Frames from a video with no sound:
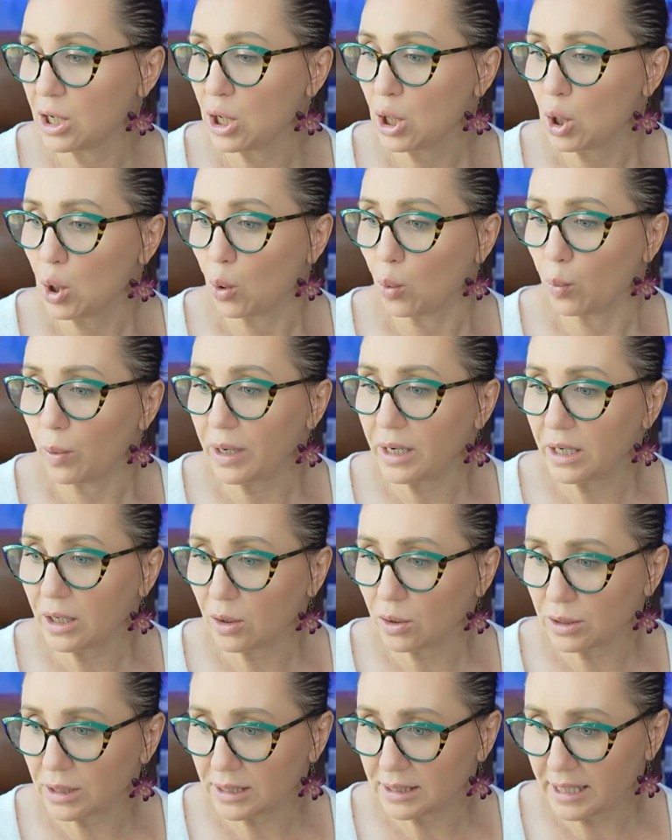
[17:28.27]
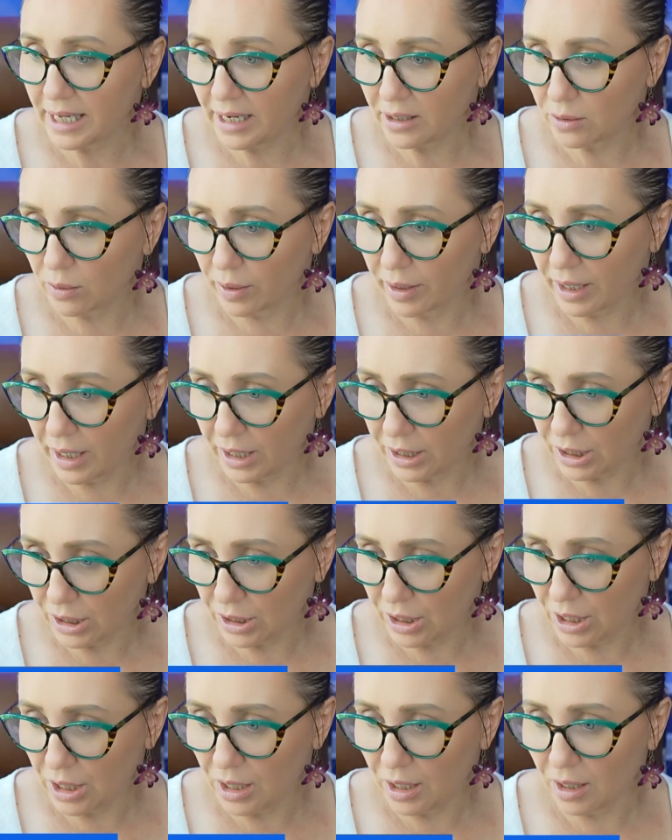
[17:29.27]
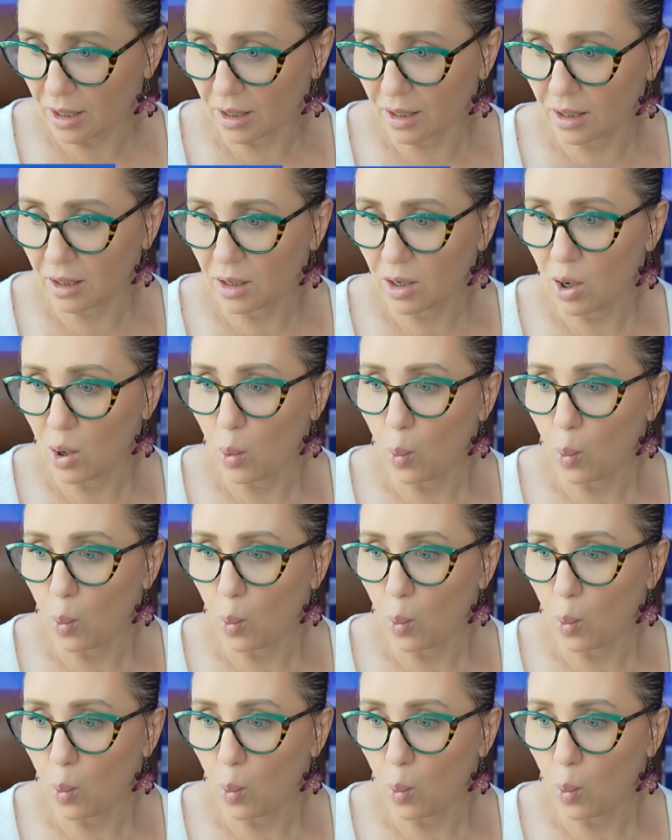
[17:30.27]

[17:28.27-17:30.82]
We know that they located here.